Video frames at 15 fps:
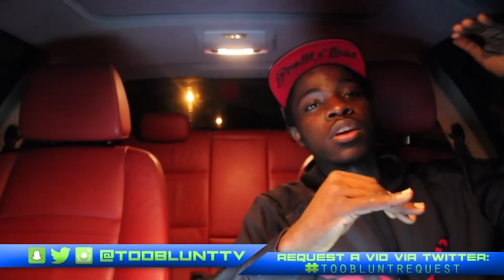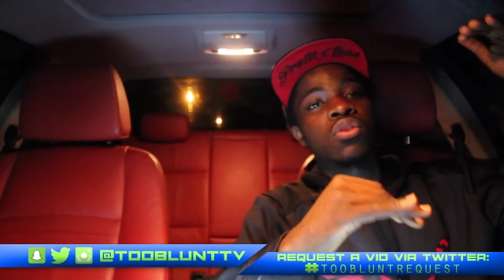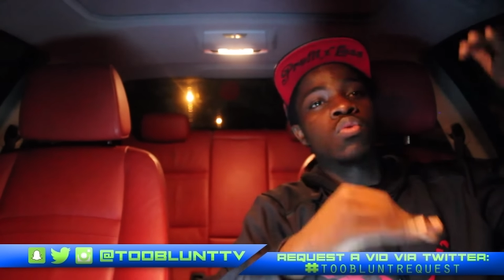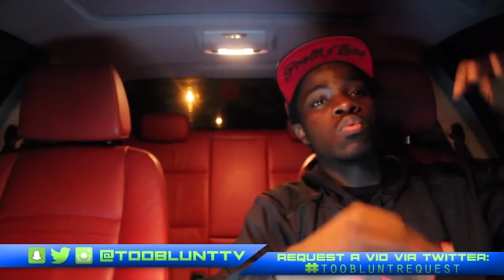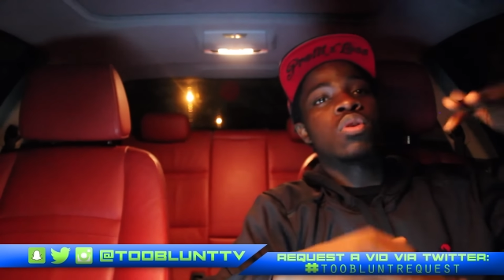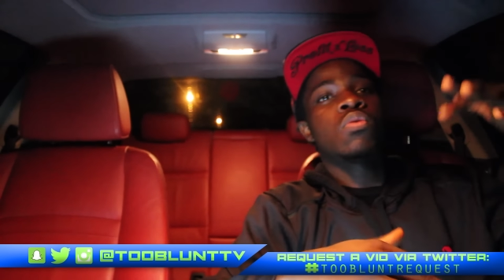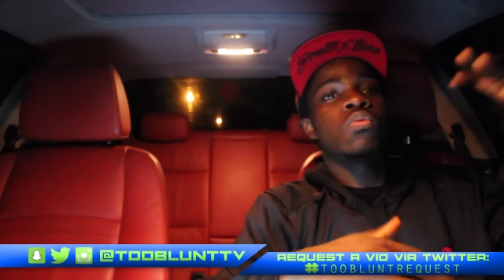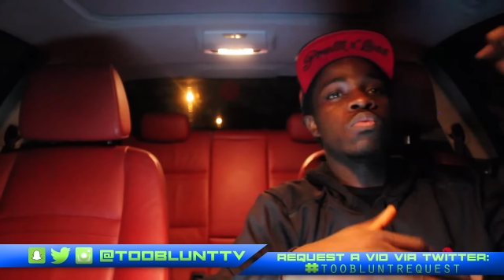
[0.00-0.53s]
You
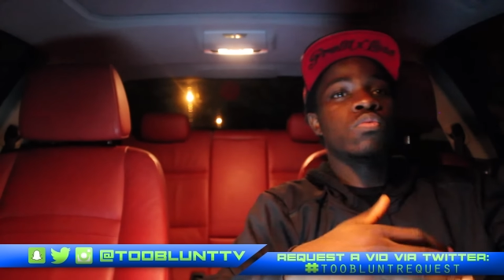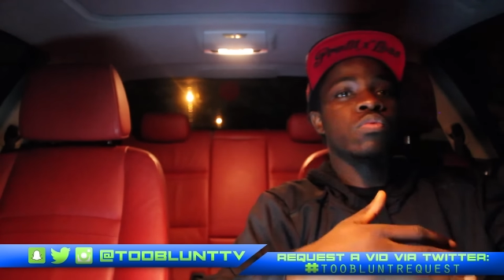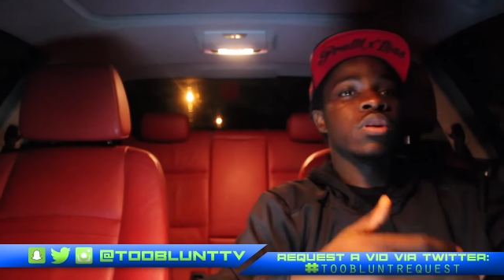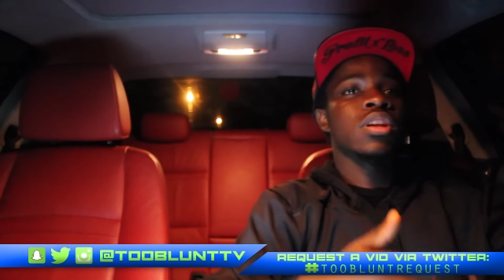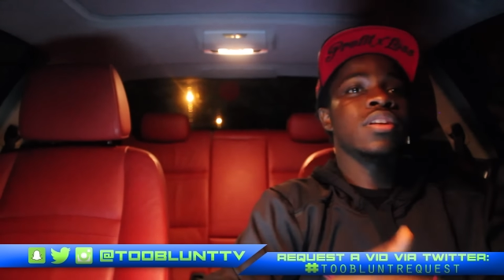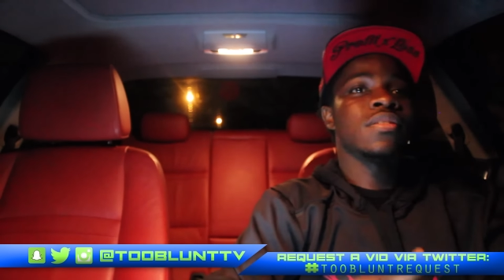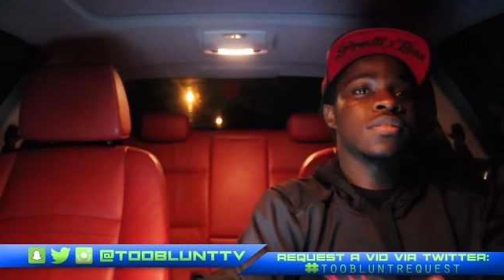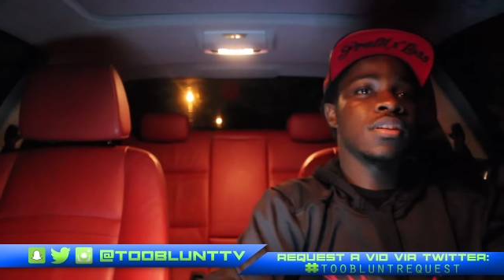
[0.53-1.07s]
won't
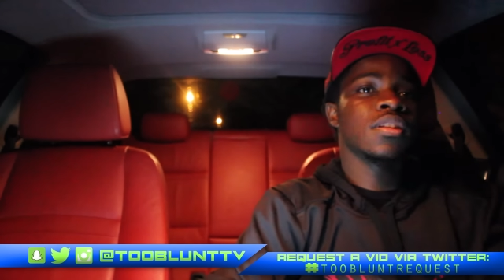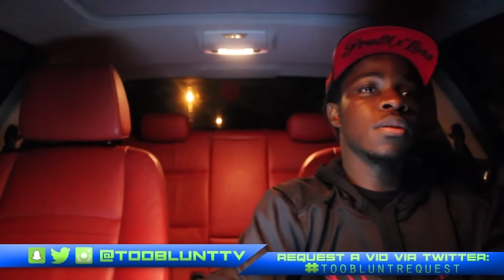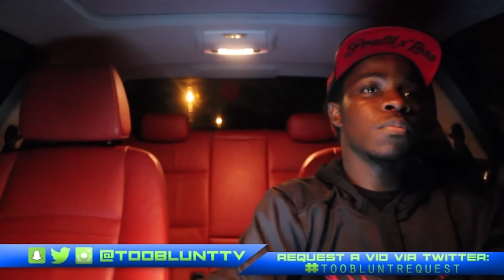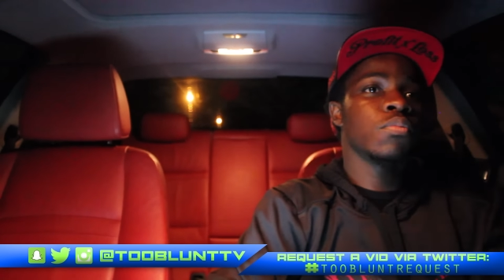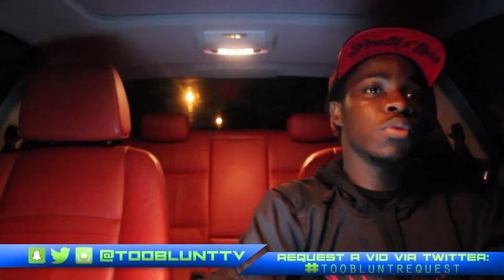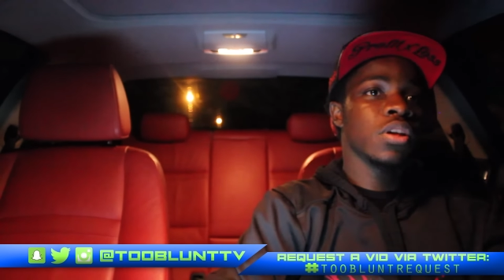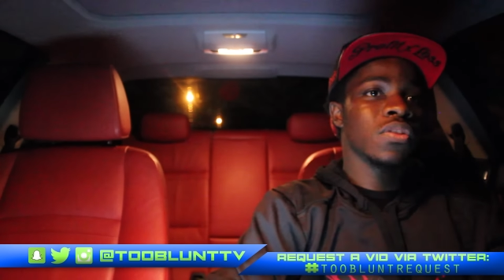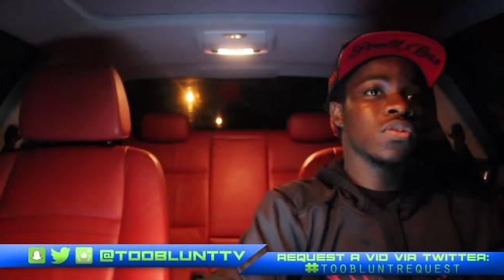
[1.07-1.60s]
really see
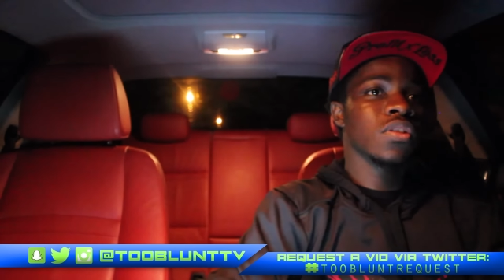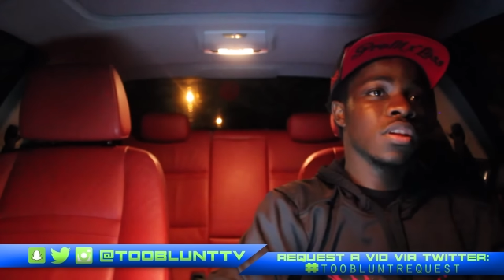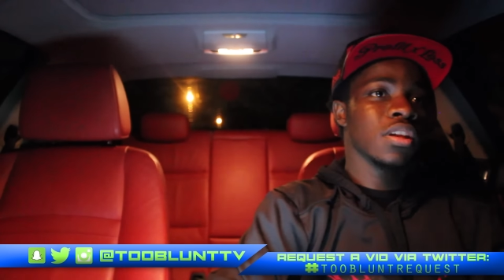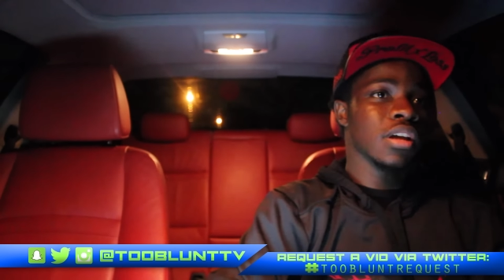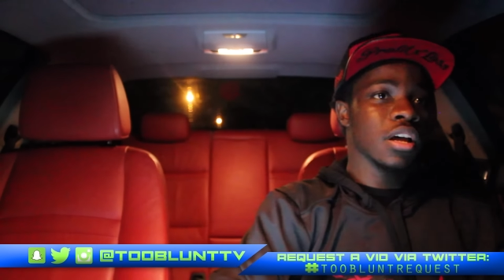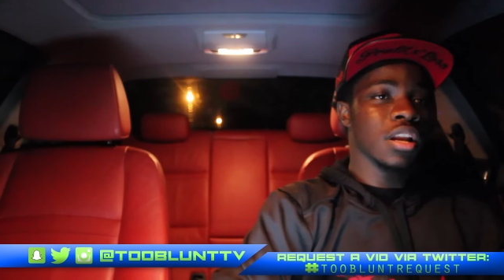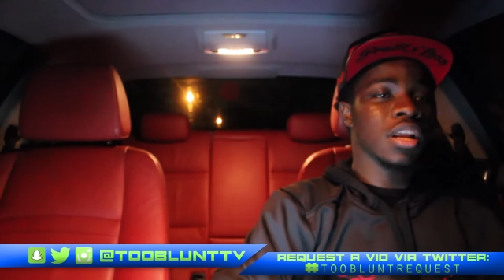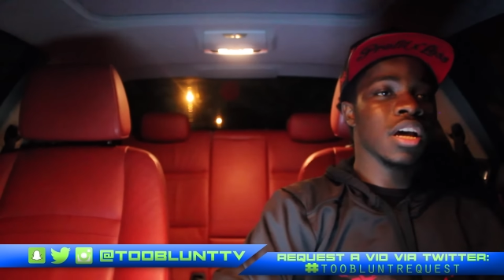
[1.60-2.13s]
them with
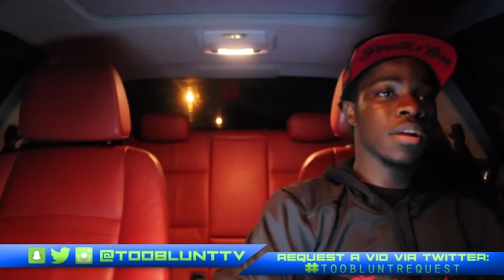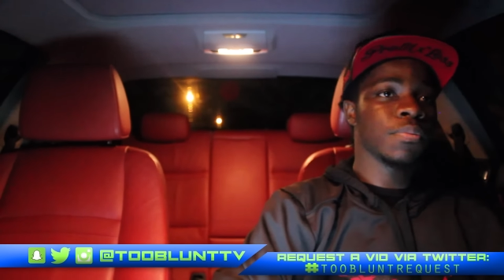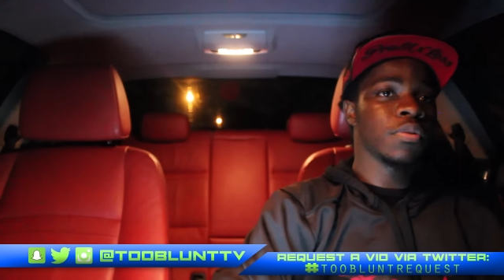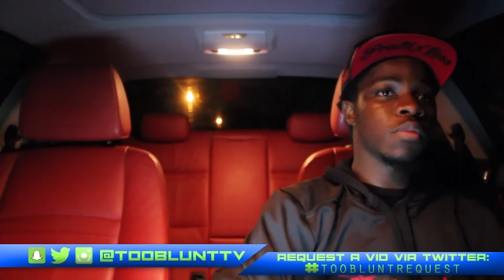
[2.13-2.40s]
a lot of